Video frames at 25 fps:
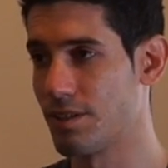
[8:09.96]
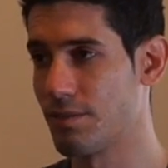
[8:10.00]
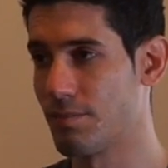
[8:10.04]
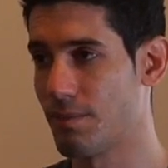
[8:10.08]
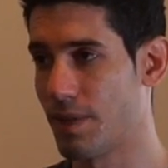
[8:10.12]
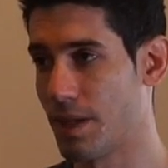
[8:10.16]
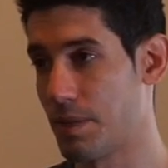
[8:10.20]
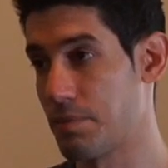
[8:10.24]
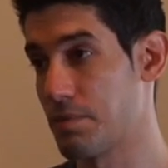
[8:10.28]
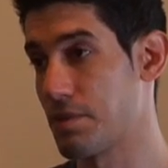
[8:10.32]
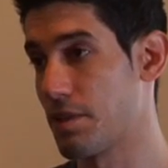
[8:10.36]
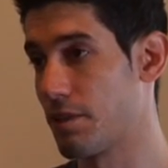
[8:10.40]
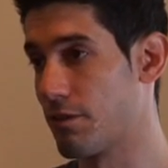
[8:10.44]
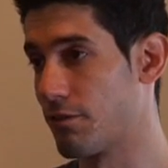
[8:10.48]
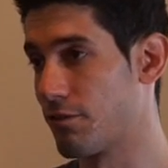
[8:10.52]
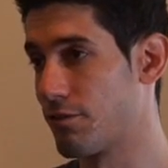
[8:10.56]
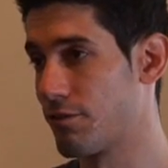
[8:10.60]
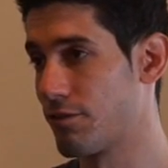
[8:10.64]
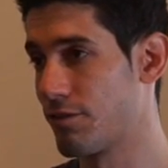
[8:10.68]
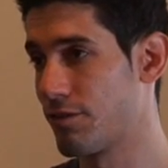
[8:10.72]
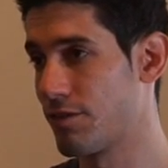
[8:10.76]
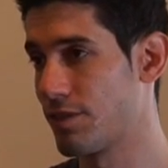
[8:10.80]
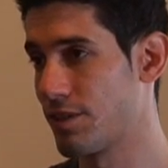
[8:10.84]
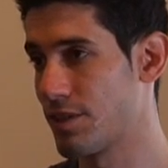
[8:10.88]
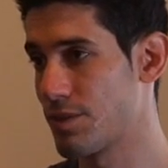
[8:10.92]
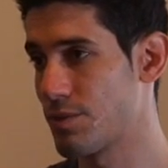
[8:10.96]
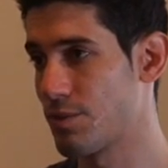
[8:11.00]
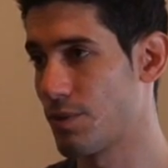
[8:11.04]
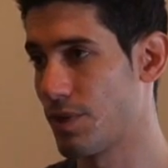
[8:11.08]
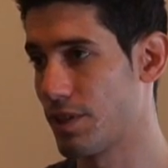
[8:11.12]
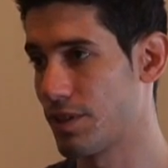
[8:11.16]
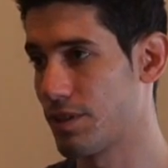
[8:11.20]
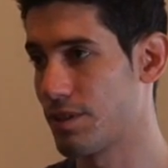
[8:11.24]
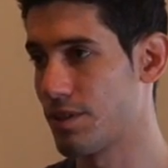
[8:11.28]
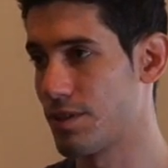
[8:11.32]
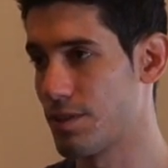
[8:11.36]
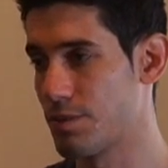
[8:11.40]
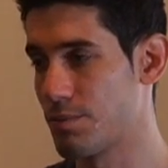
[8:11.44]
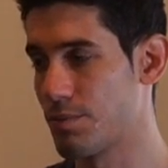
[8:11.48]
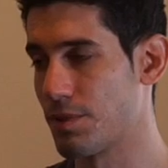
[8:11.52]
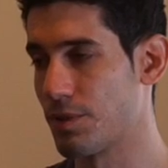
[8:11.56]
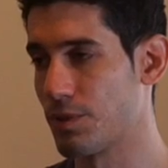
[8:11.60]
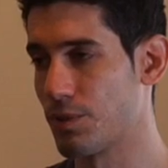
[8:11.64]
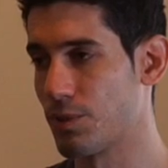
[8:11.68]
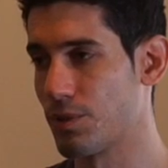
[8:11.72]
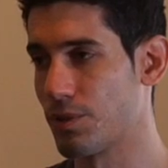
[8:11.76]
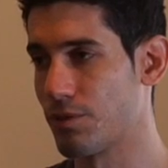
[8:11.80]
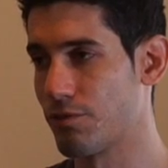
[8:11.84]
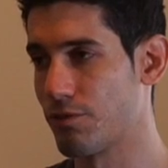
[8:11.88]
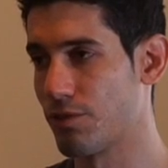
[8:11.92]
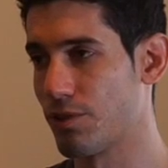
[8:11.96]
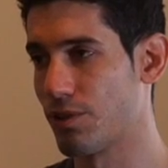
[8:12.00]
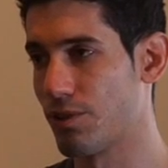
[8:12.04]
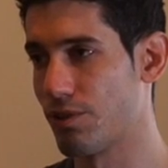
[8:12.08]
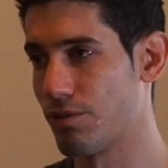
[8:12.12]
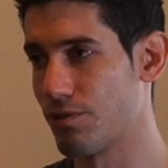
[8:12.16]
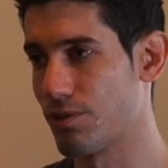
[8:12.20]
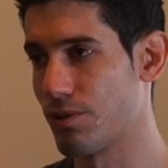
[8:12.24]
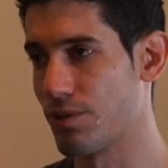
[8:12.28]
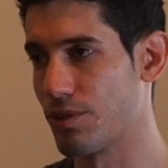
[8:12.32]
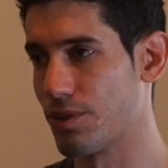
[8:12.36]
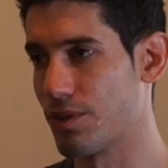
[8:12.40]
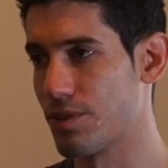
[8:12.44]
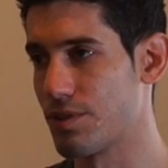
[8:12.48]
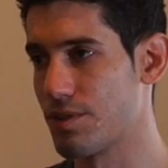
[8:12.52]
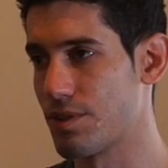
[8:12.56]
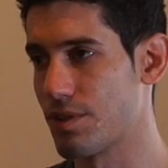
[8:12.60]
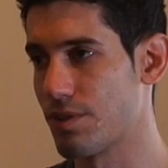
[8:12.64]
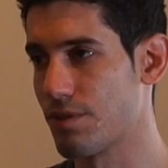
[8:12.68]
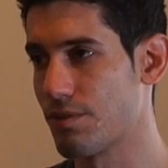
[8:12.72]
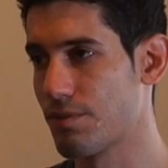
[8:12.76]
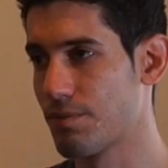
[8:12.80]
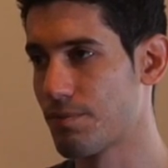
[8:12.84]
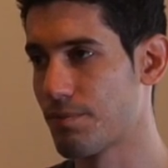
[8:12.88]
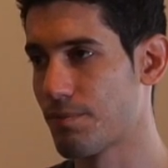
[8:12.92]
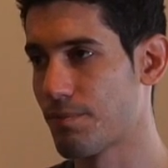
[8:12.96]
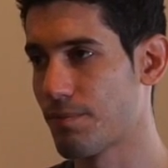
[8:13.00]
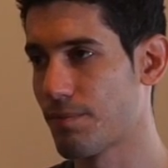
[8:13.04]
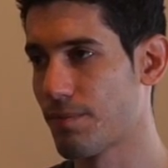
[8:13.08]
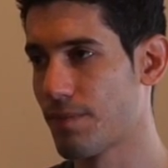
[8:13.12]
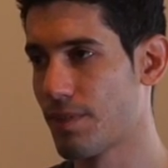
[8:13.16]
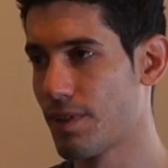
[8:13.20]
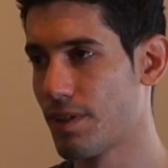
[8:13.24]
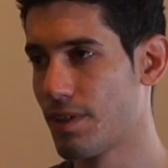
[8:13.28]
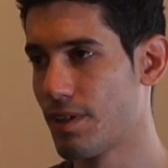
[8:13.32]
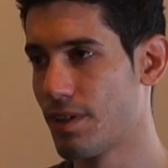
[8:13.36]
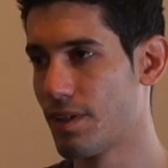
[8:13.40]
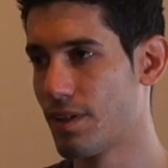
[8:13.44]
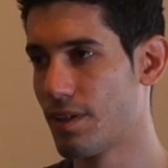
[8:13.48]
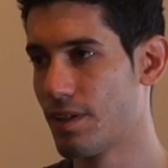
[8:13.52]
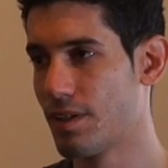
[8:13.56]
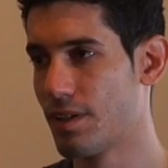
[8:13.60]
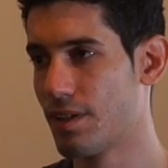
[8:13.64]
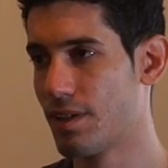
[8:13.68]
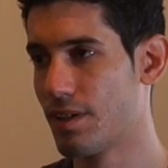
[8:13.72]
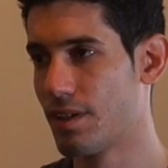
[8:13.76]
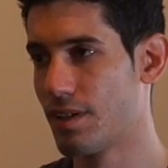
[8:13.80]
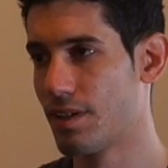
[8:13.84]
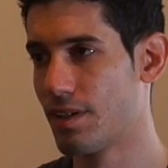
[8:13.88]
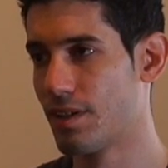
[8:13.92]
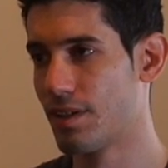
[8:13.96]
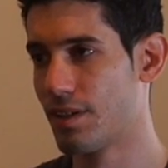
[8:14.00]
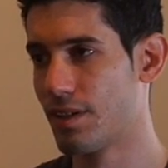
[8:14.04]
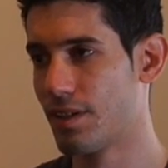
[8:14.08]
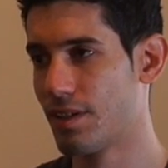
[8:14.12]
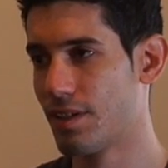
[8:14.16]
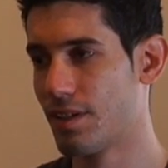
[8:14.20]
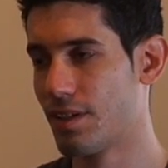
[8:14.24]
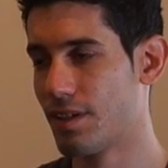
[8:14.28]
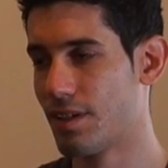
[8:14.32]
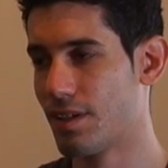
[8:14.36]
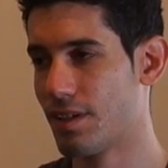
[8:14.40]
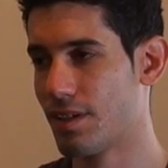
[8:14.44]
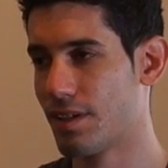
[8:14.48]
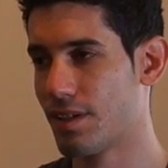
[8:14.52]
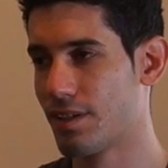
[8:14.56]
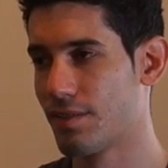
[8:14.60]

by himself. That's yeah. what he's been doing for a few years now. And how did you find uh, each other, and,